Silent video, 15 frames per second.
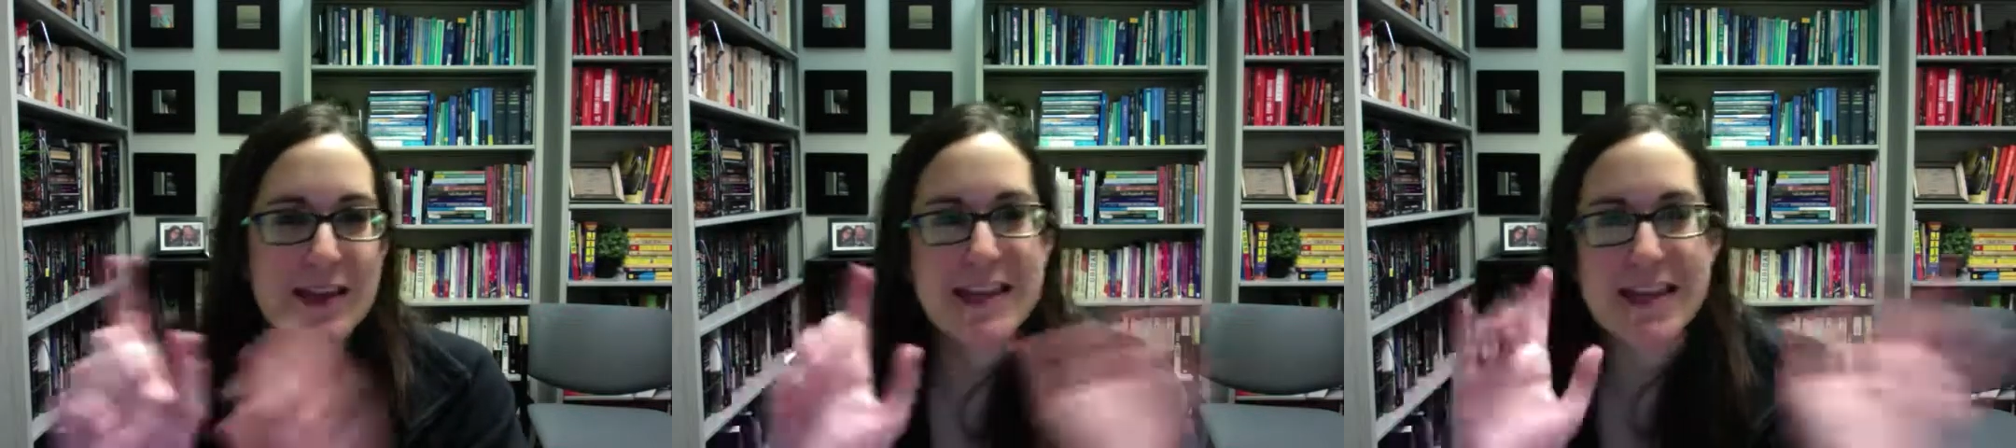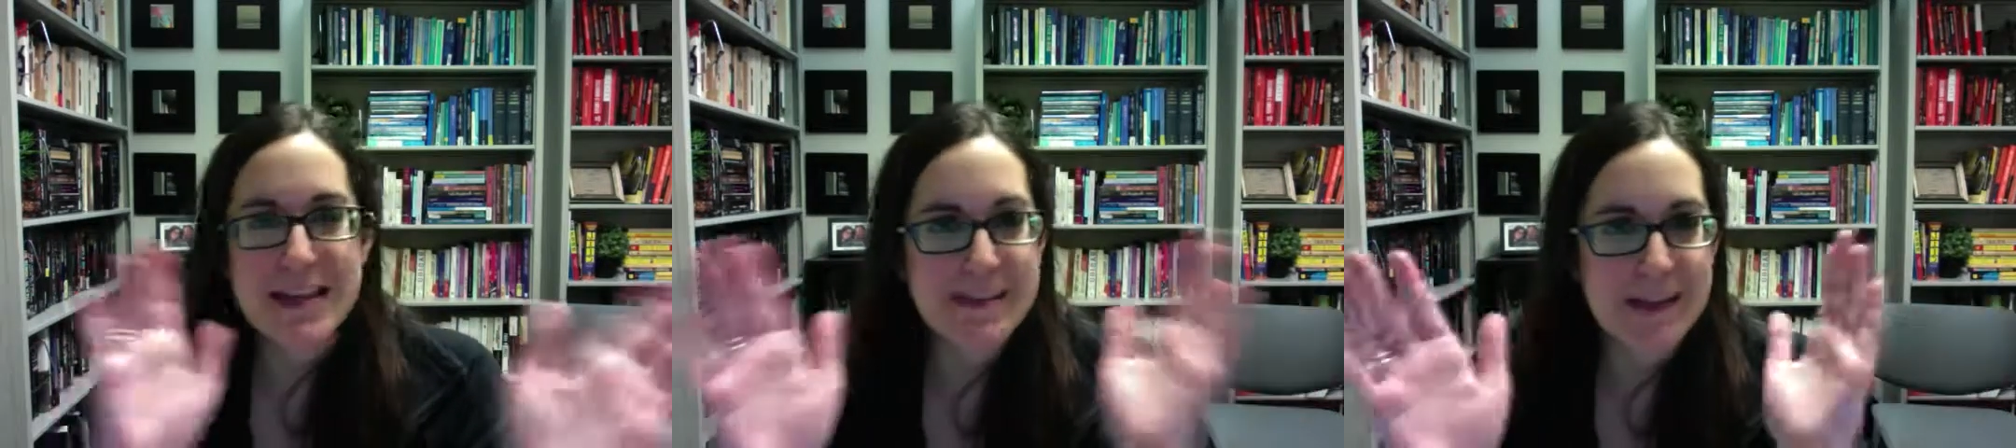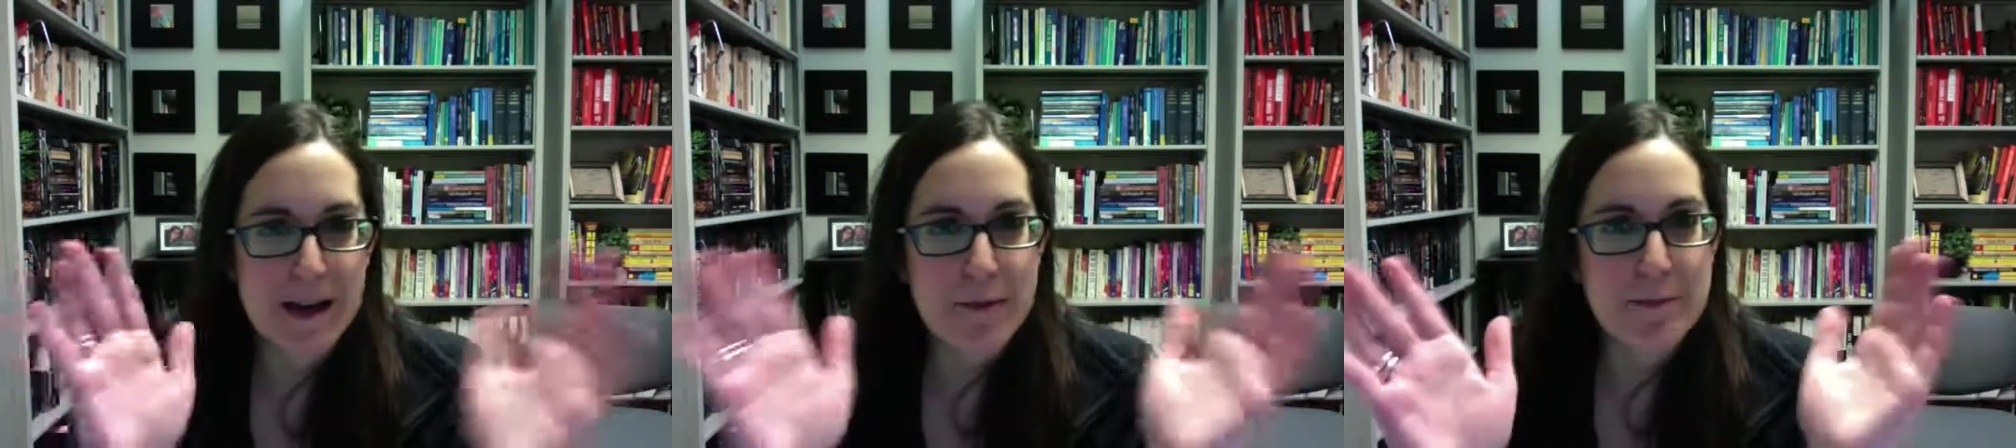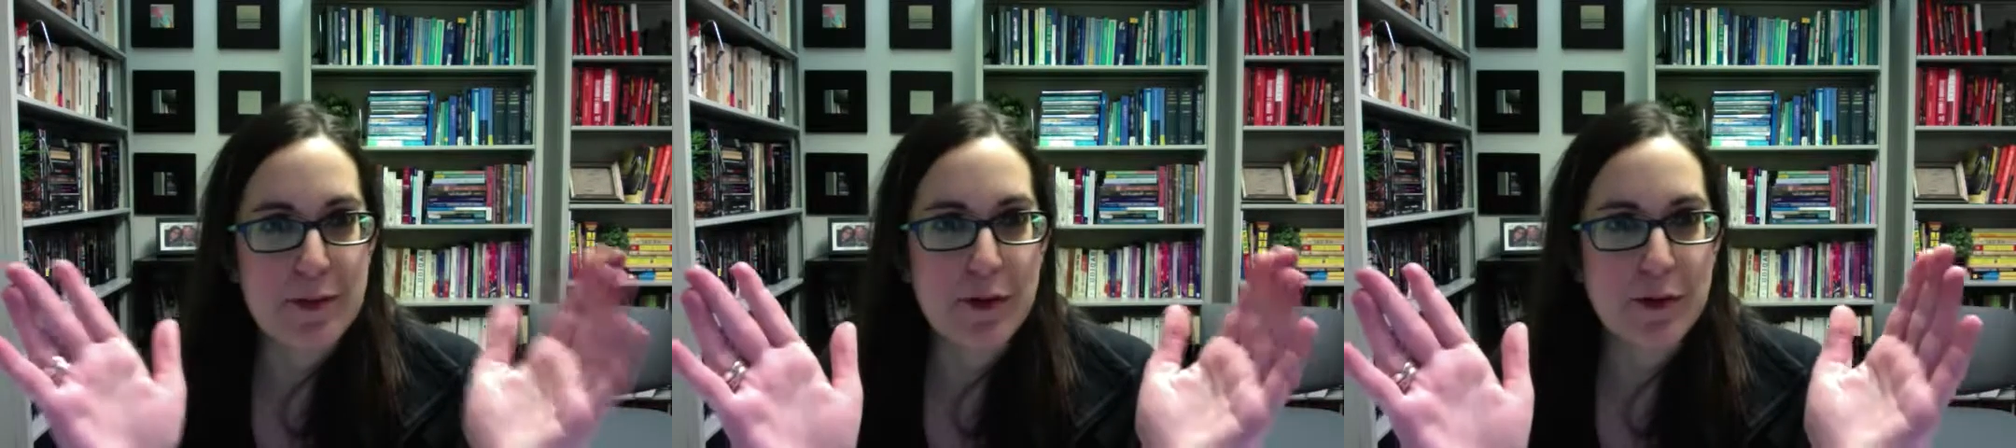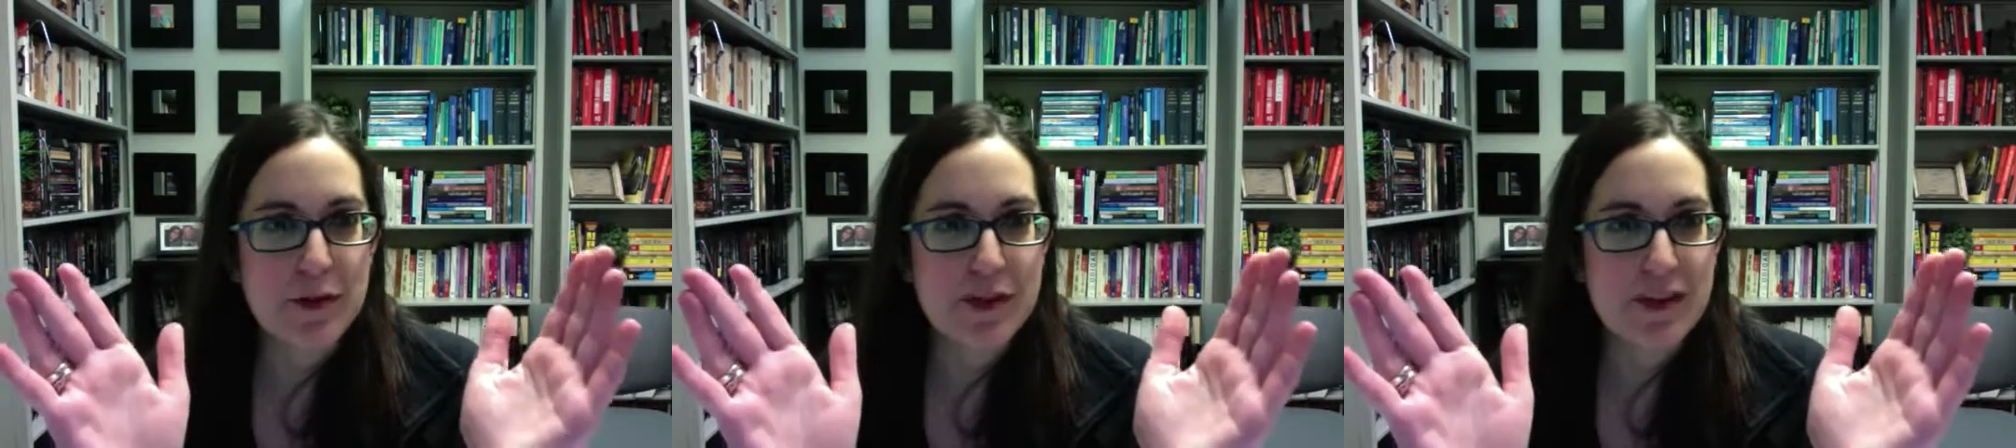things like in
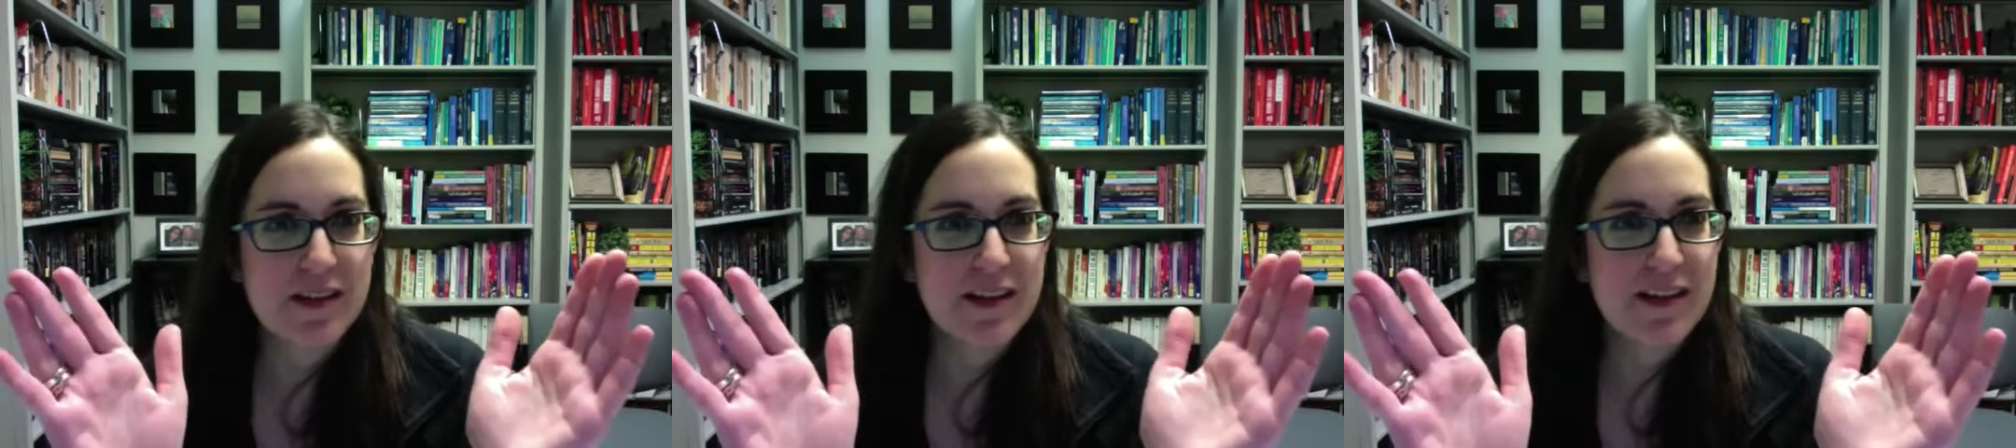both